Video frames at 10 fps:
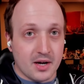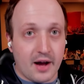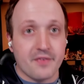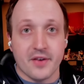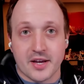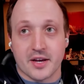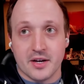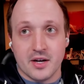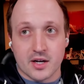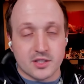I think.
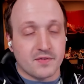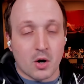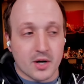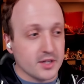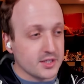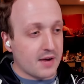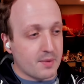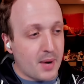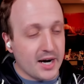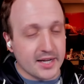Because if Touka doesn't have a
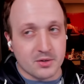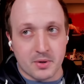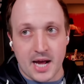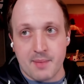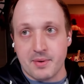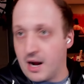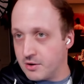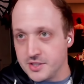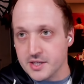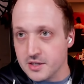body to inhabit, how
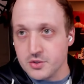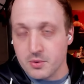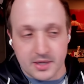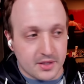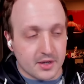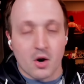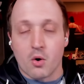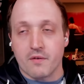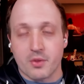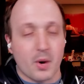is she gonna do anything?
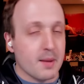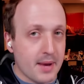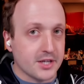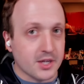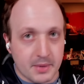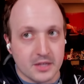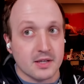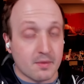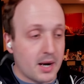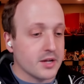Or if the White Mage, I mean, doesn't
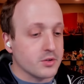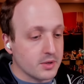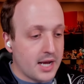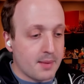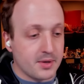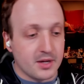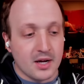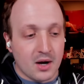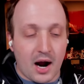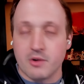have a body to inhabit,
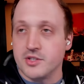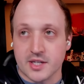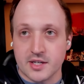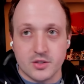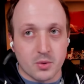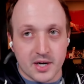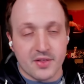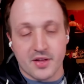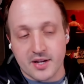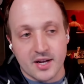how is she gonna do
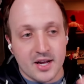anything?